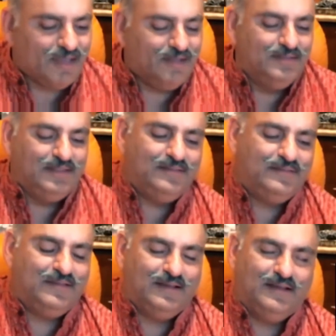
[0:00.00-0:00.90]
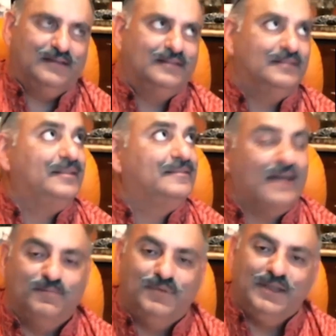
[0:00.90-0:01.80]
this
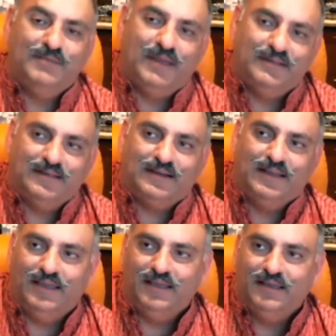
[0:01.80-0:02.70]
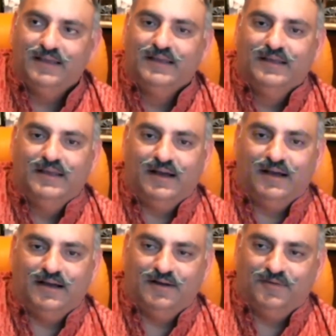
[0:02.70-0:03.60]
company basically
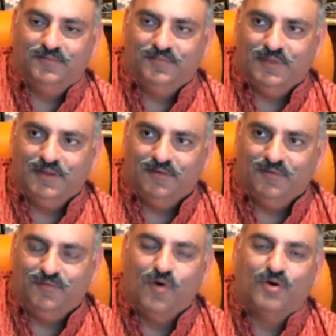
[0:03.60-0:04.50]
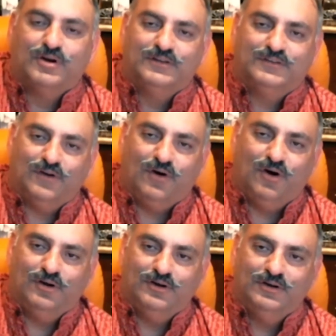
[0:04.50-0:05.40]
um, focused
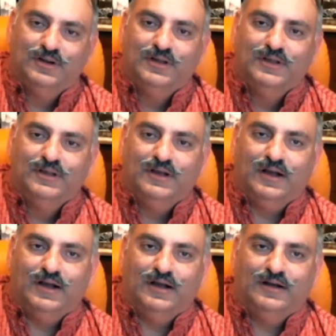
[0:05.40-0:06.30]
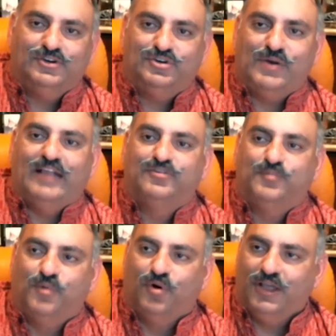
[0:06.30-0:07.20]
on
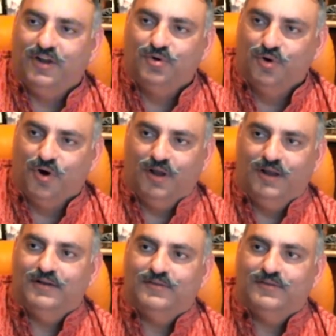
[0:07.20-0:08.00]
transporting crude oil.